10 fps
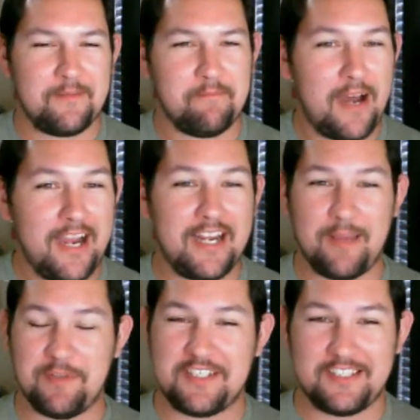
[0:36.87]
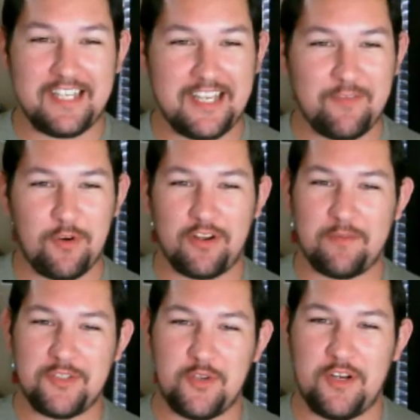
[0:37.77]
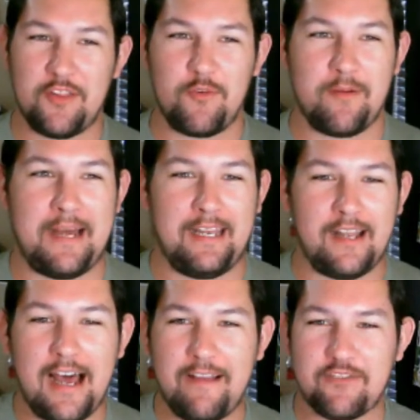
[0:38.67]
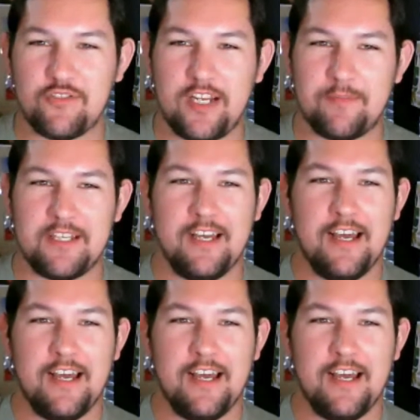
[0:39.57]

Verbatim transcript: My name is Steve. Welcome to another one of my live streams.